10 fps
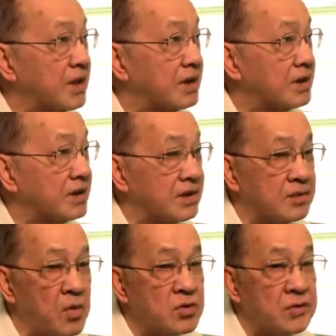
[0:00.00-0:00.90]
but
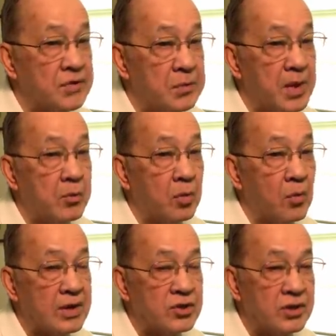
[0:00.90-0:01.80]
most of the people
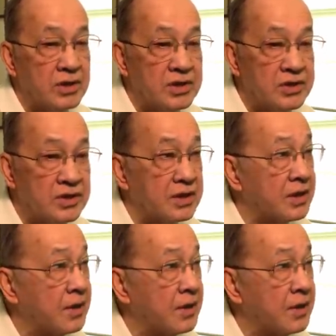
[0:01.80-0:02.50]
watching this